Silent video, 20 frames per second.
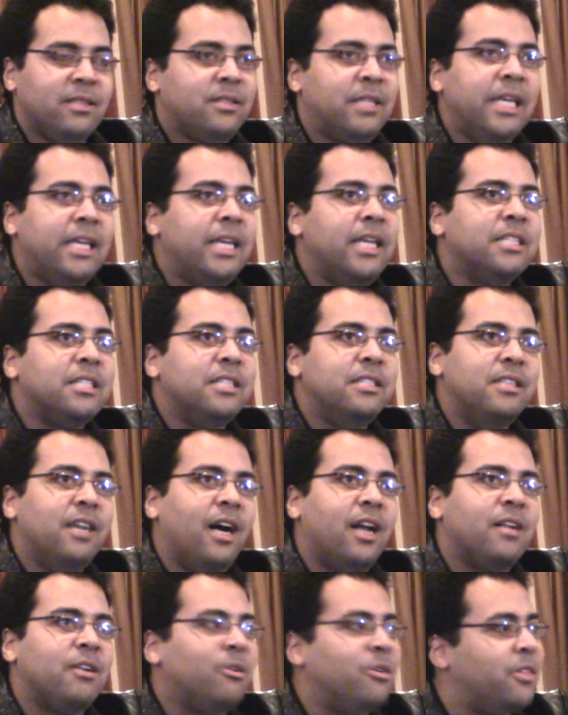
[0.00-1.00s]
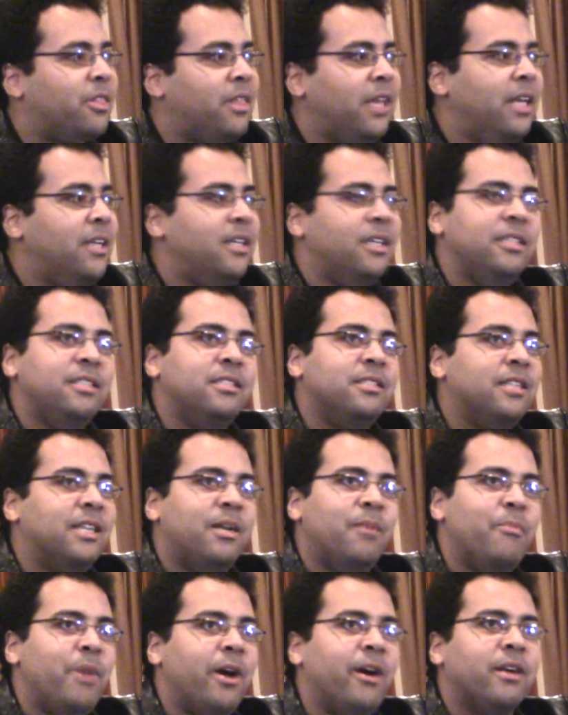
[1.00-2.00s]
think he's a nut or think he's an
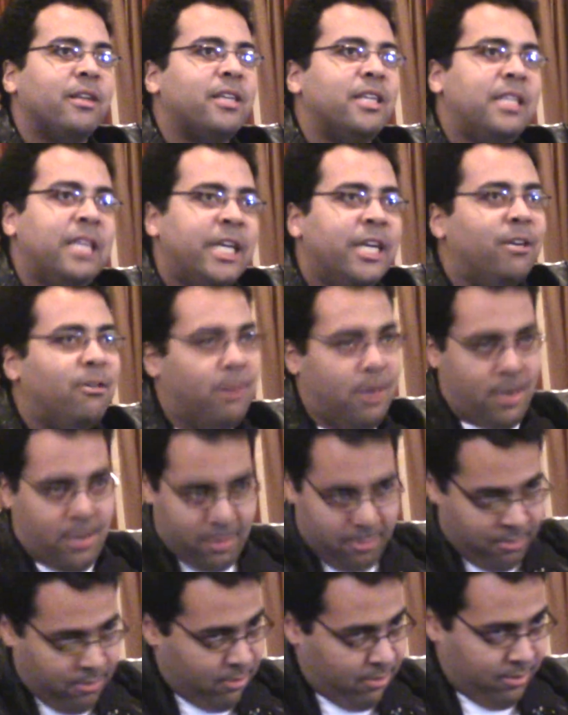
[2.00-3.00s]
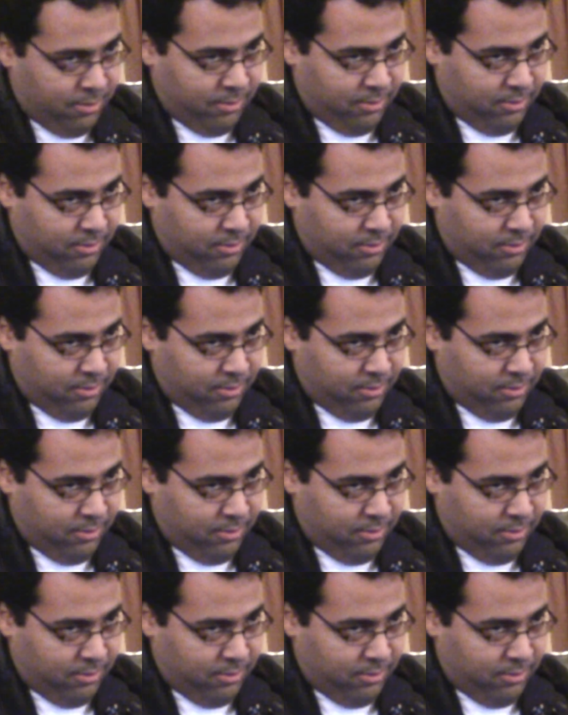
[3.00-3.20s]
American hero,